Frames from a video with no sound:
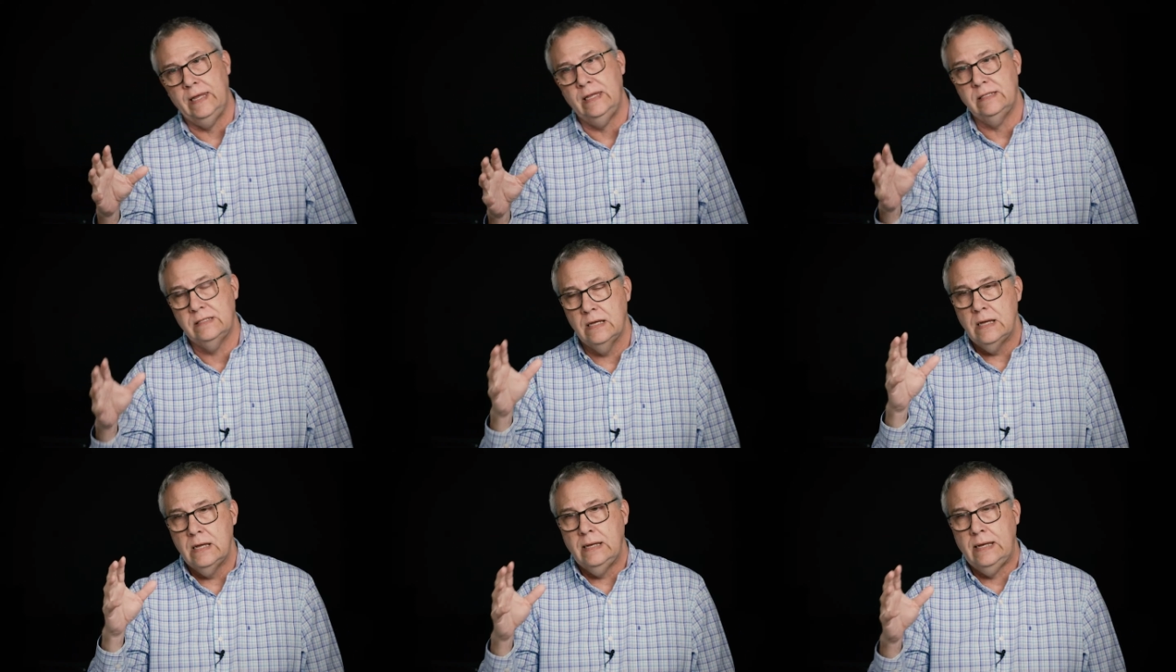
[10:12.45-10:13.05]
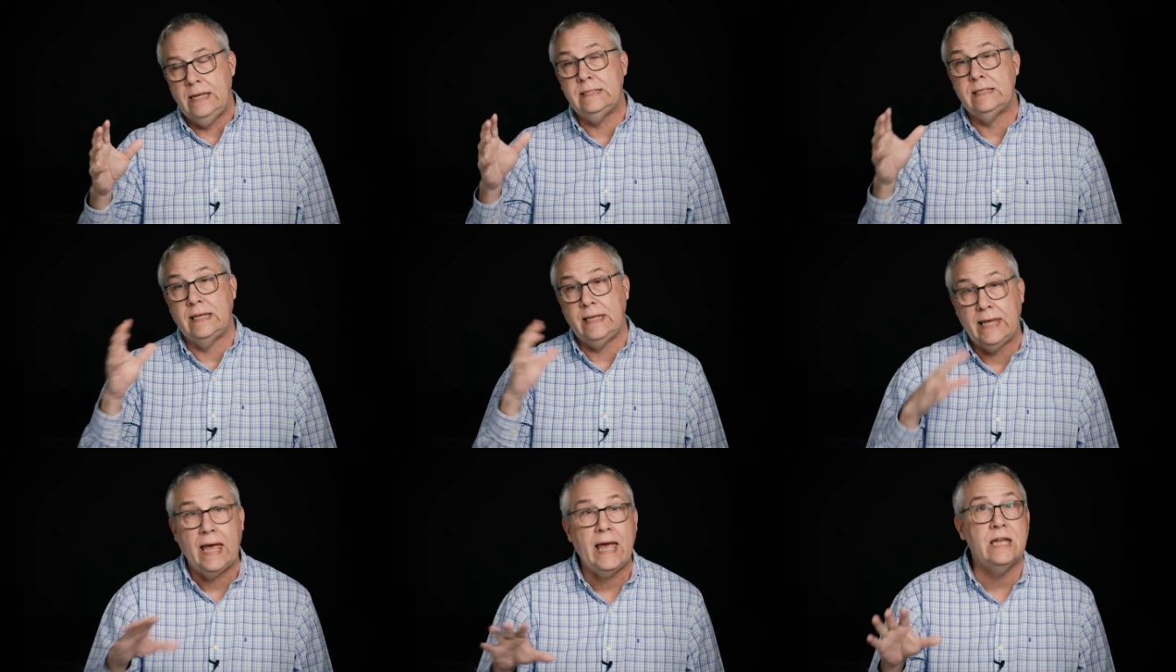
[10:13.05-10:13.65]
He's, he's
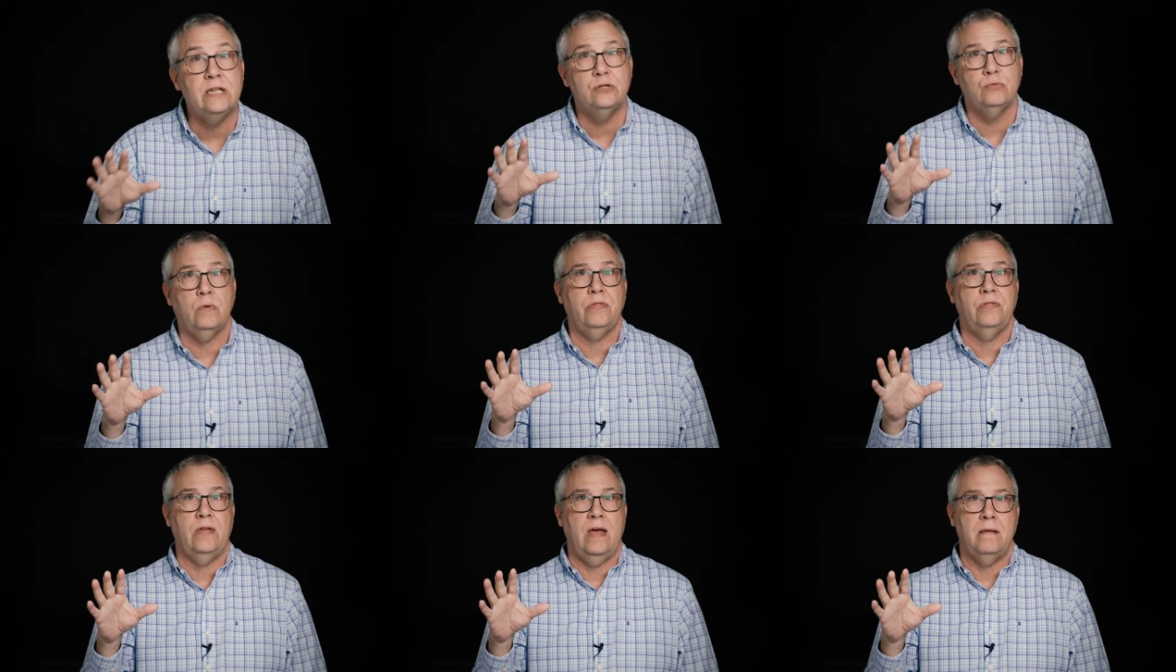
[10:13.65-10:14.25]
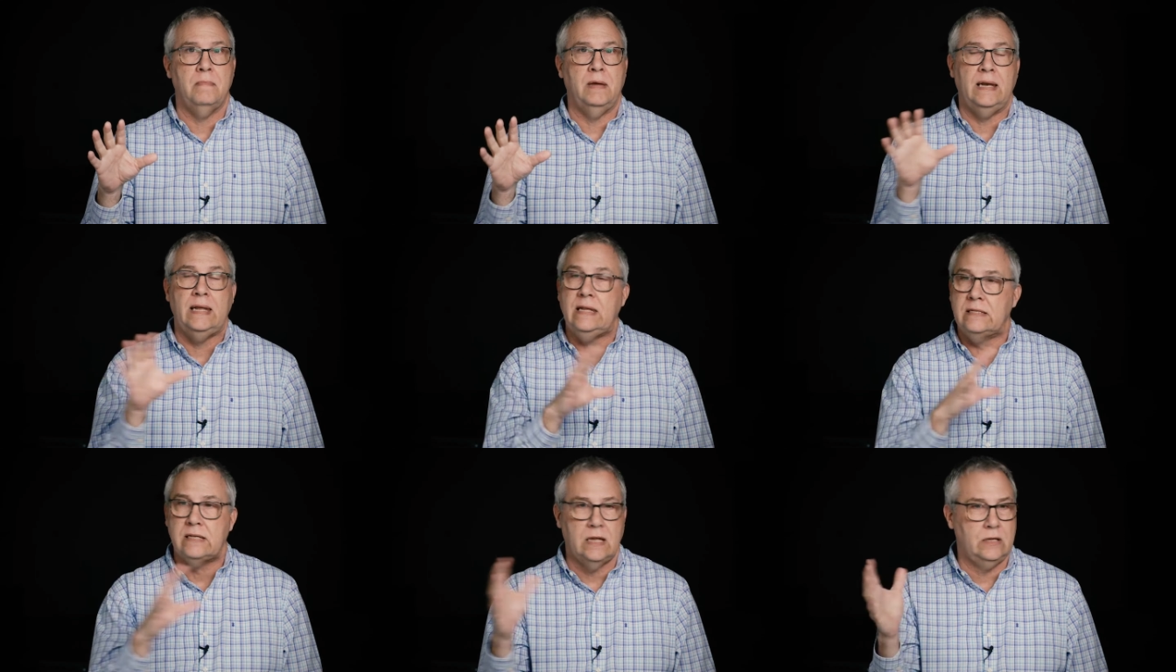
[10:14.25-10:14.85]
engaged with them and
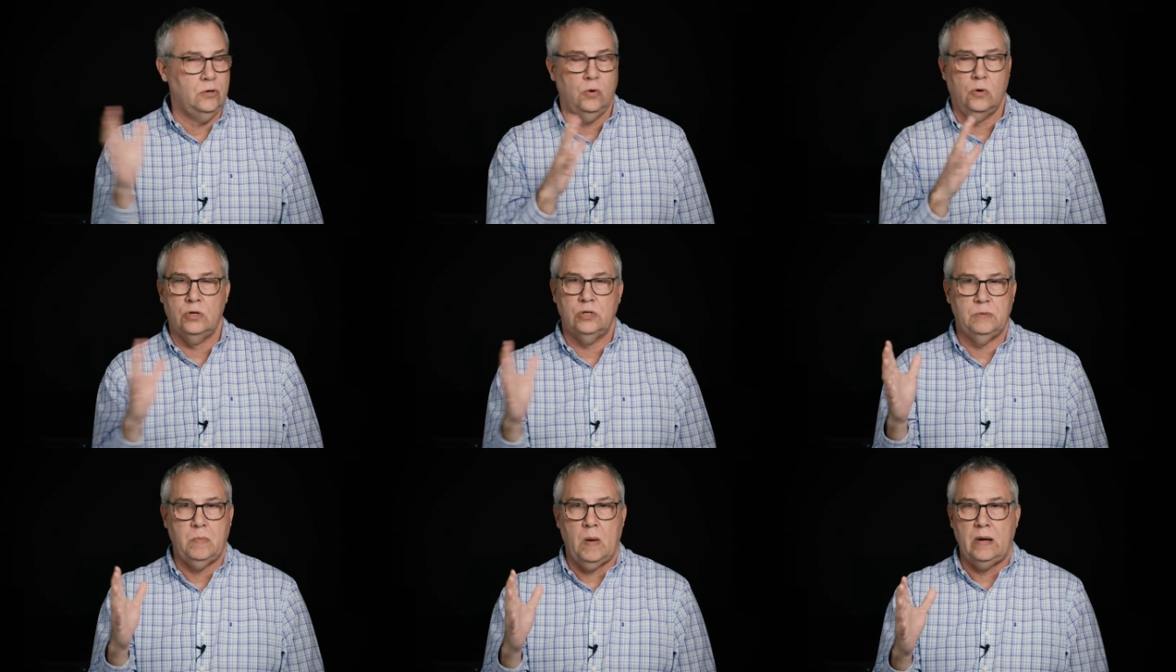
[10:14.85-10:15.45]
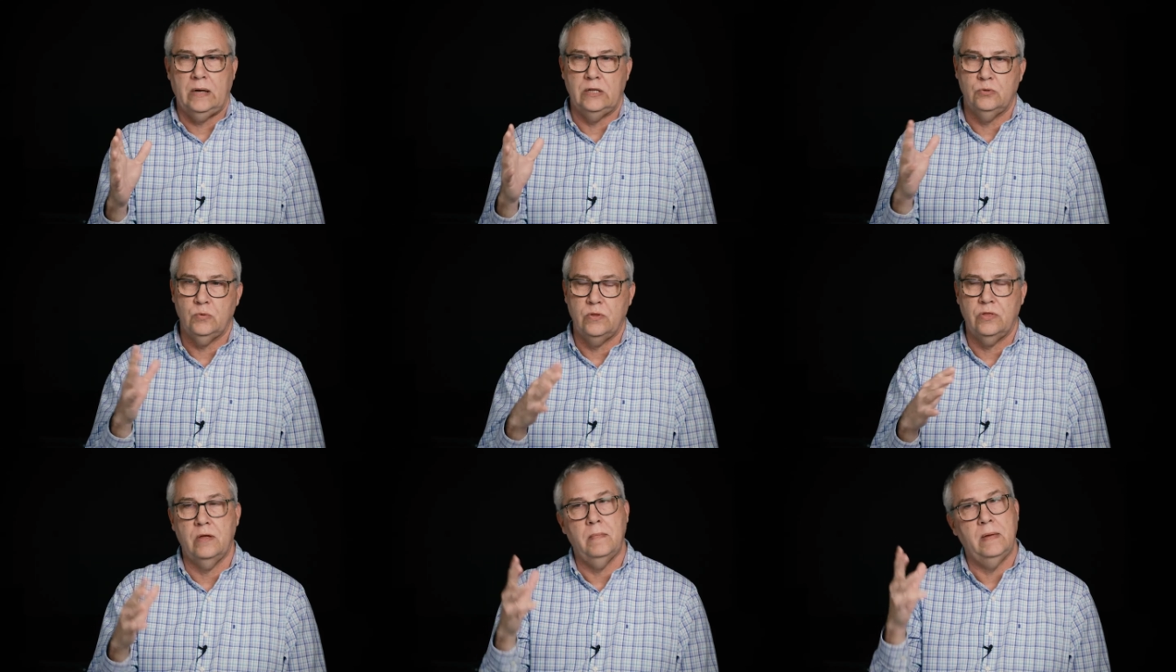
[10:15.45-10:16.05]
he's had correspondence
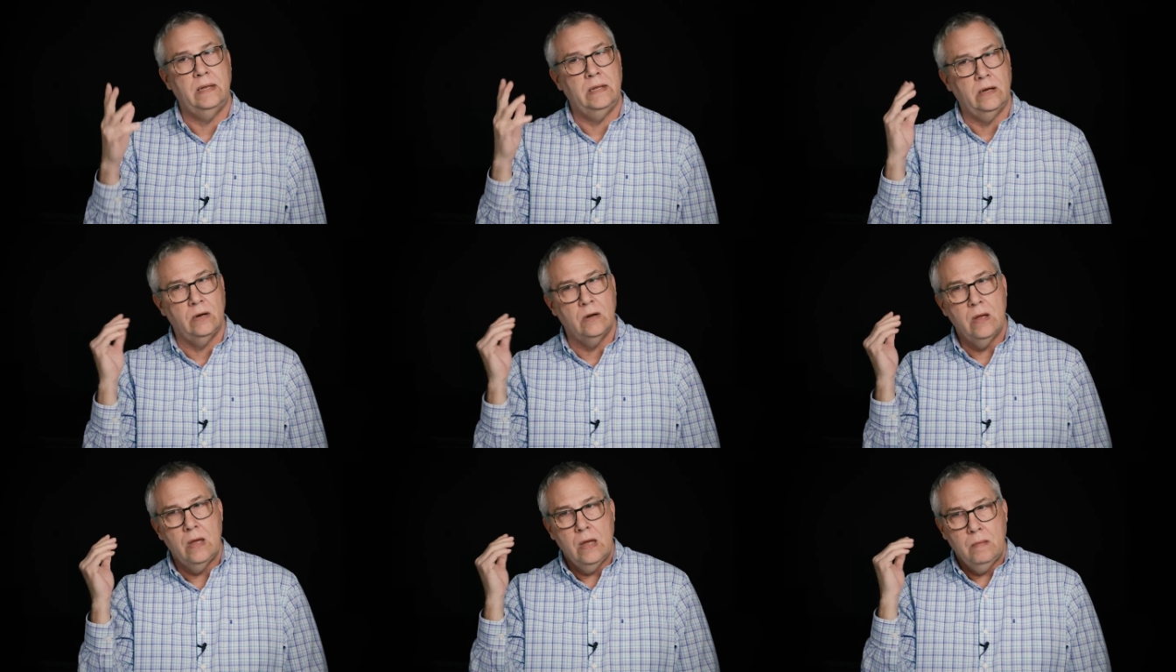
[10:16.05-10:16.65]
with them, and they're